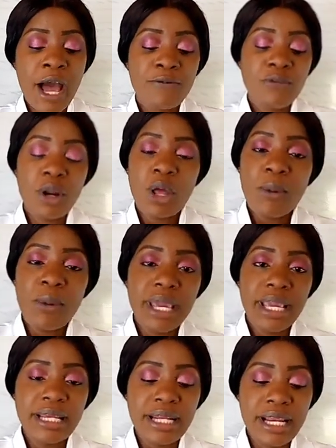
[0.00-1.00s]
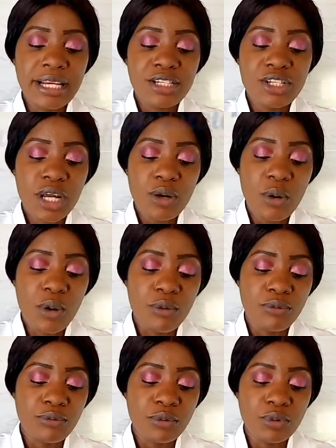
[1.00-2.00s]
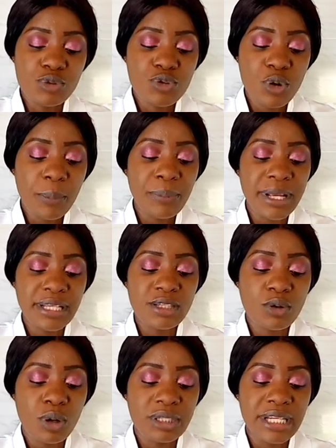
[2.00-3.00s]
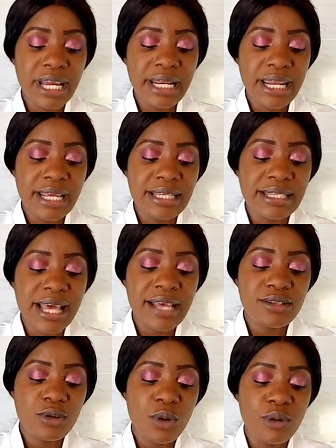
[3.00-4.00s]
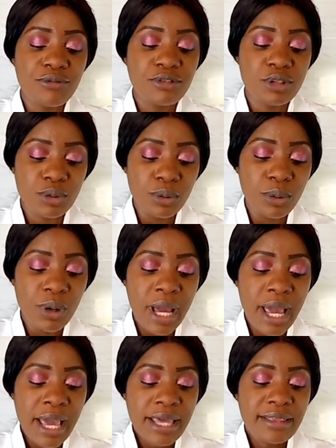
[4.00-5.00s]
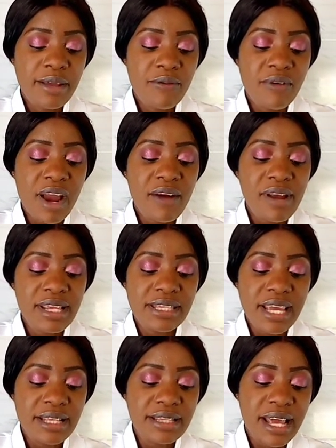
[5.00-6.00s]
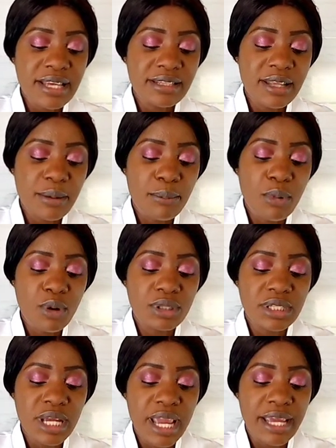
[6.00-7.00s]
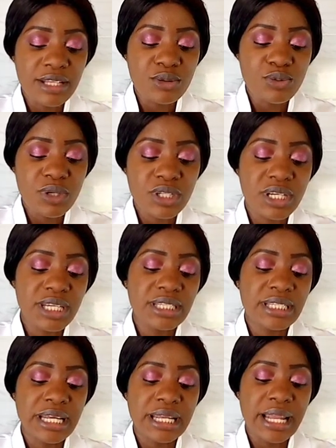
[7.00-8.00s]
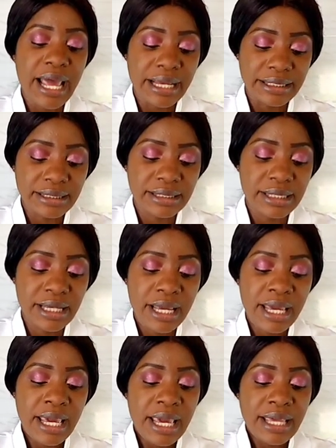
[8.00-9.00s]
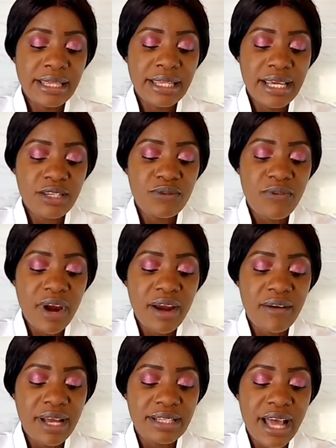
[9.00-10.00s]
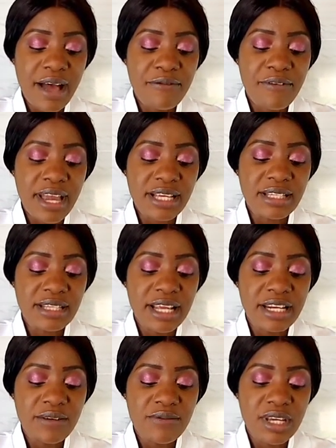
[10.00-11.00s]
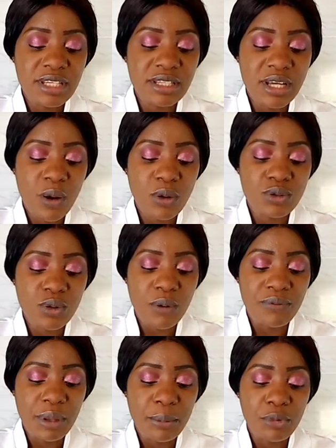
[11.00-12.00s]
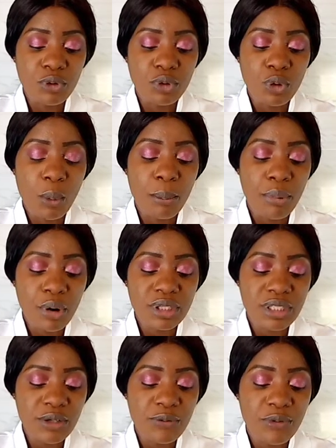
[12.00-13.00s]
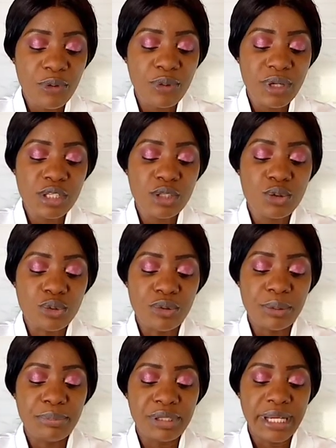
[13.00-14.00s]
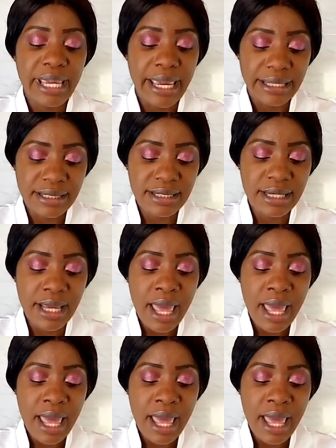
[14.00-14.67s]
following inhalation of droplets containing SARS-CoV-2, the virus enters the body and reaches the lungs. This virus affects the living cells of your body for it to replicate